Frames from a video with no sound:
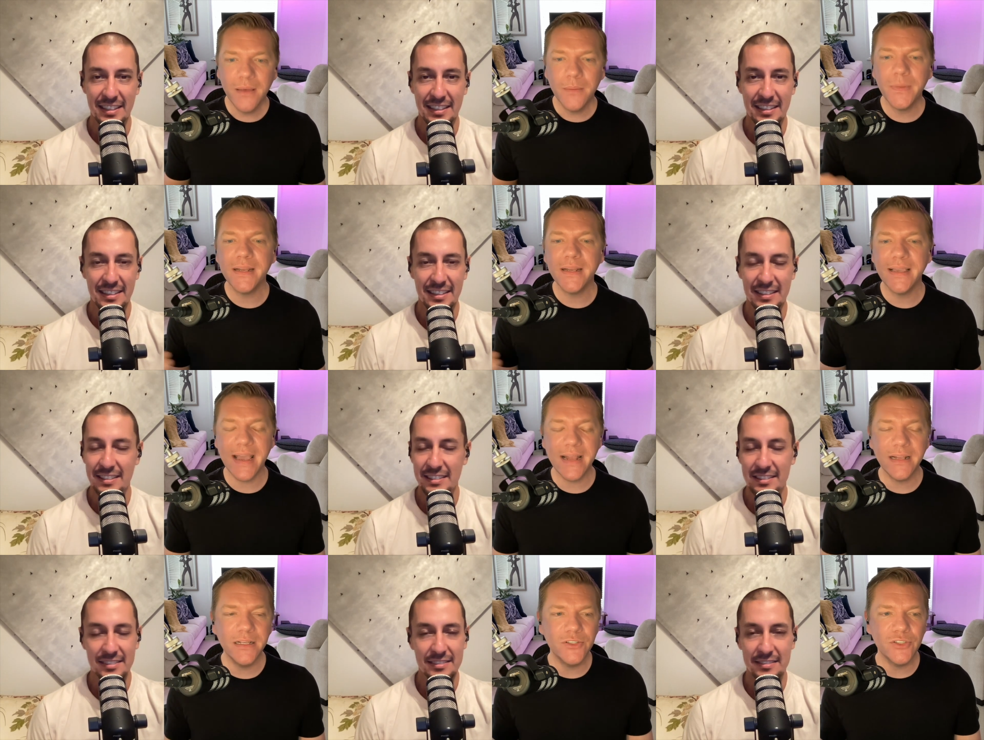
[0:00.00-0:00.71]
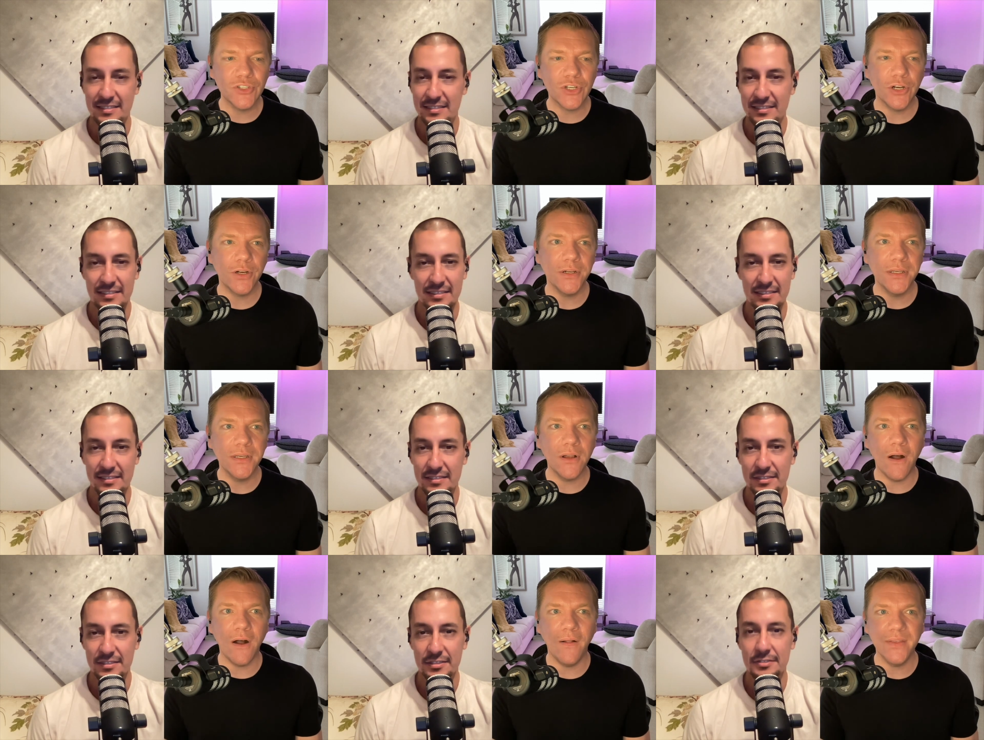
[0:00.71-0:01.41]
Speaker 1: But again, he's
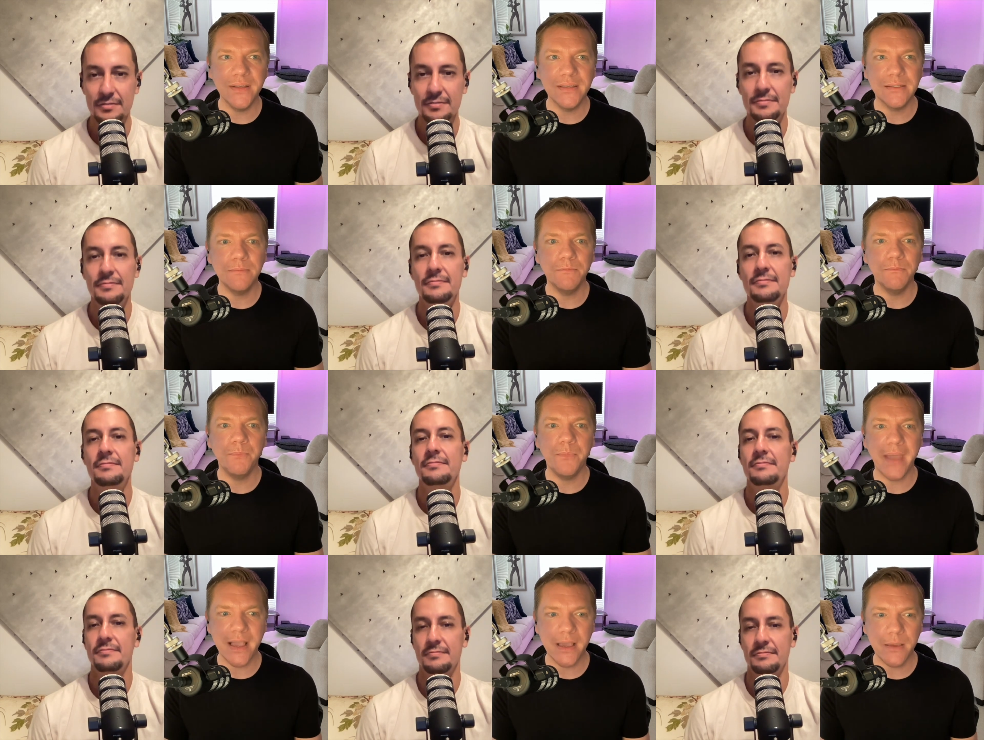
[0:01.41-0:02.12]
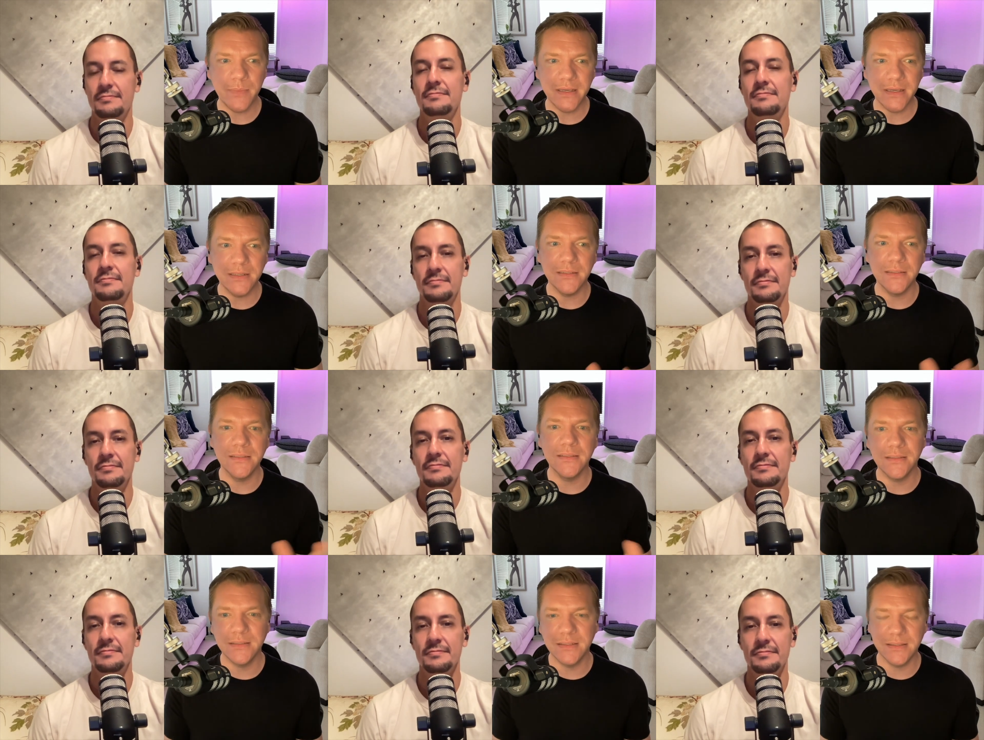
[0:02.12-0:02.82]
turning all this baby
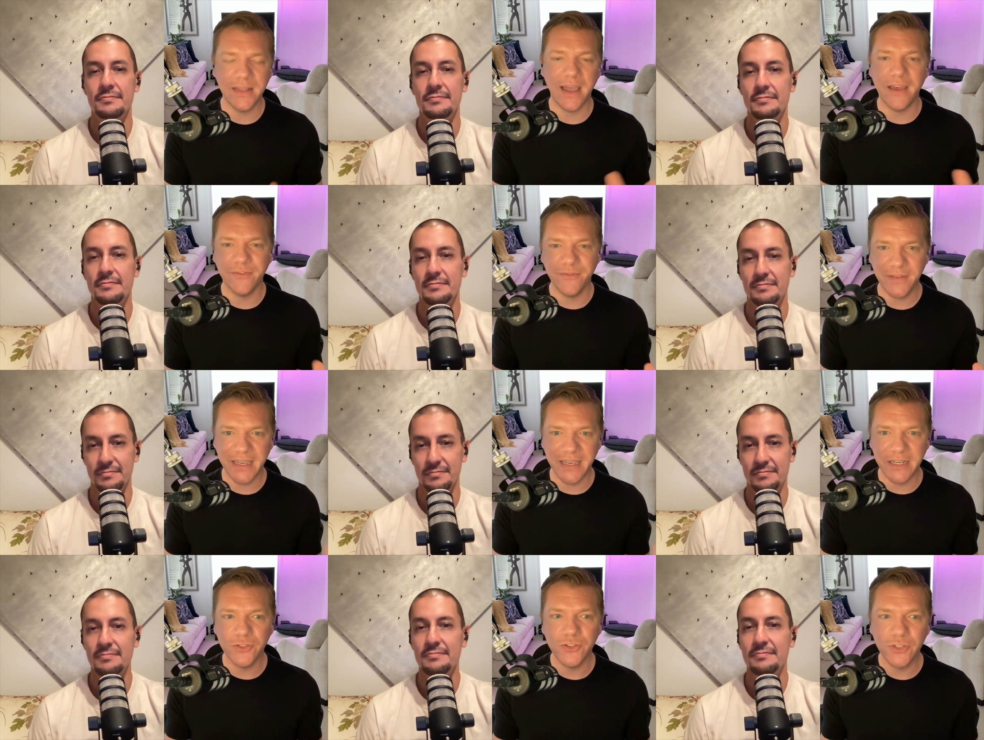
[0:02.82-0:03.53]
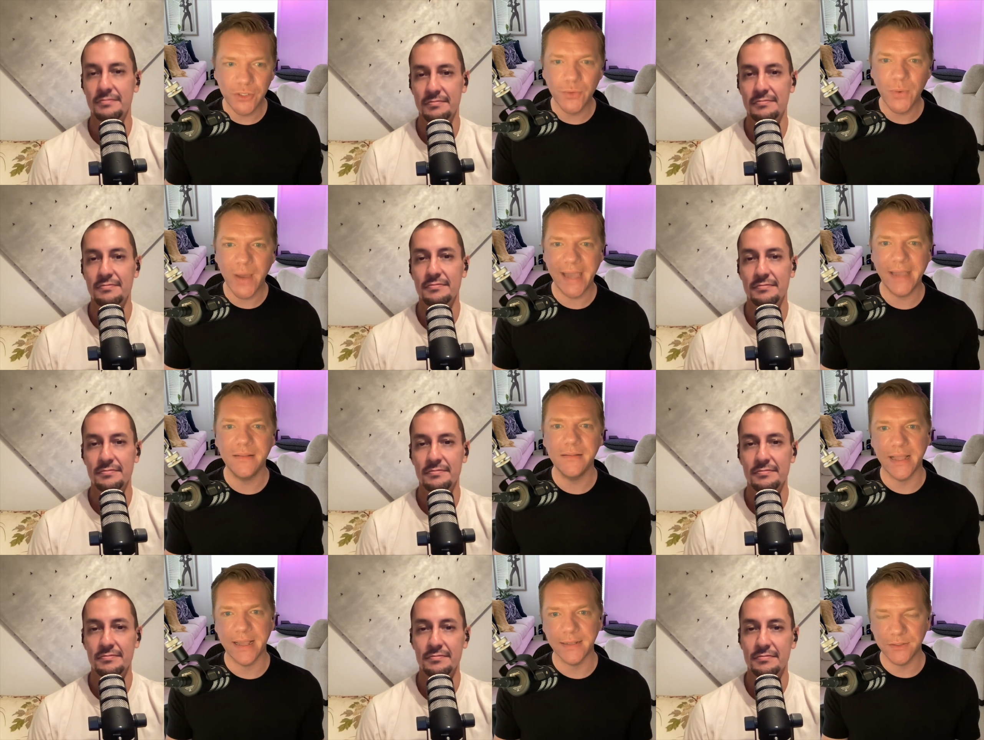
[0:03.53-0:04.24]
stuff into
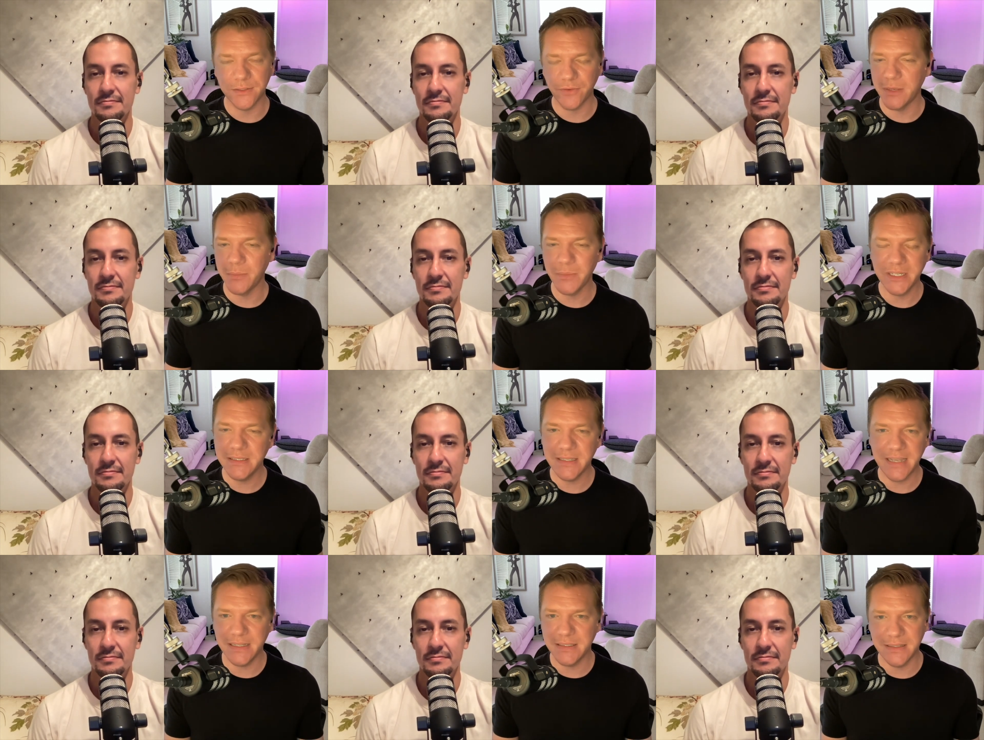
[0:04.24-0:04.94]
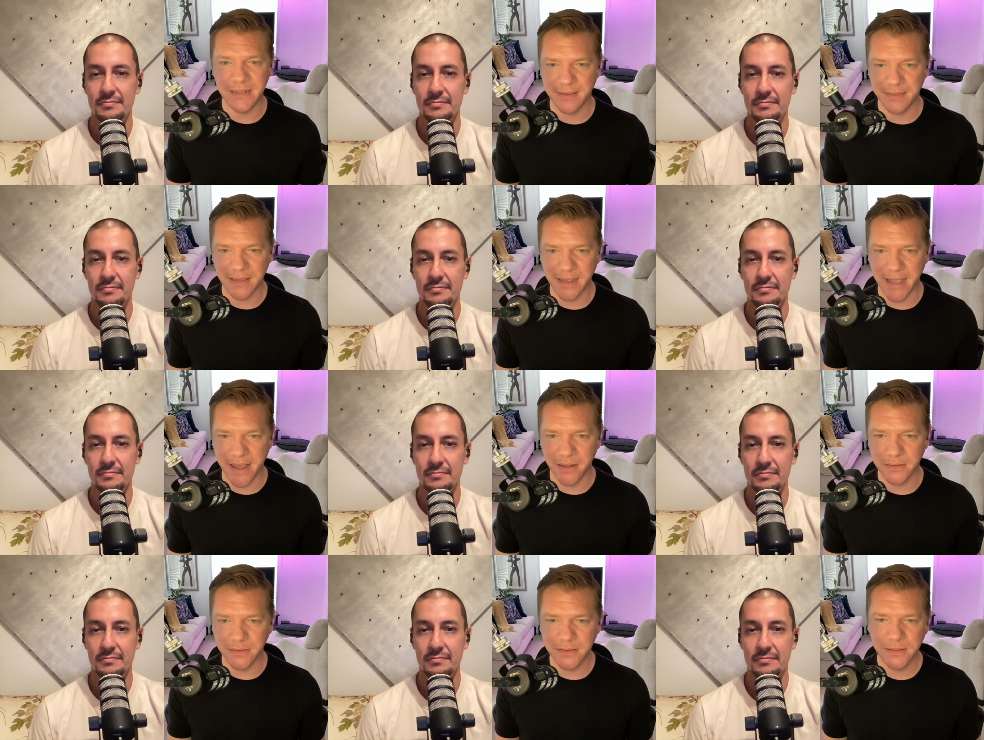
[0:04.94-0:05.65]
headlines for him because he has nothing
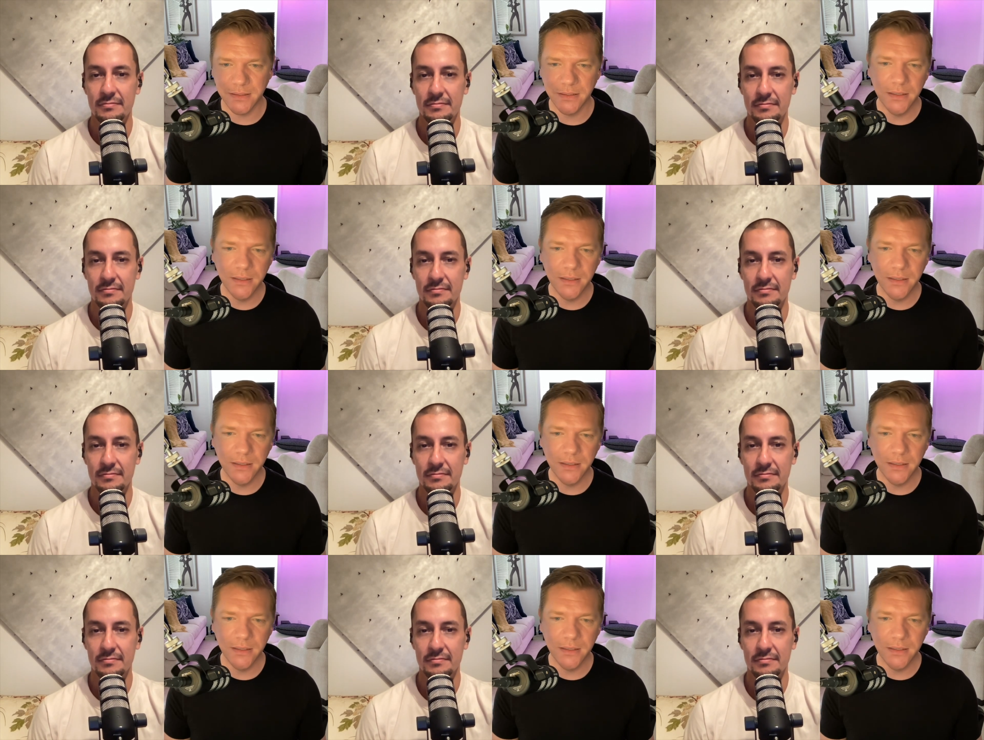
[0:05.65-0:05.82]
else.